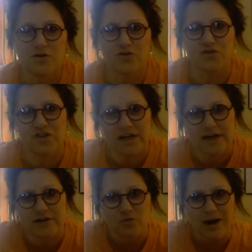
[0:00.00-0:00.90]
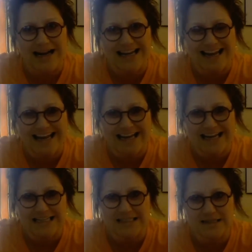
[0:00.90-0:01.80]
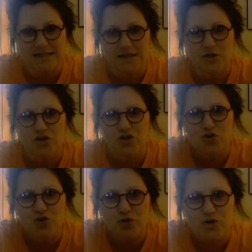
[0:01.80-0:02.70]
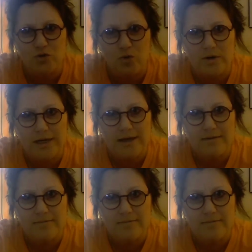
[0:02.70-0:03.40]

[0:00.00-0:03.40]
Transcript: You're sitting at his right hand. Use your authority.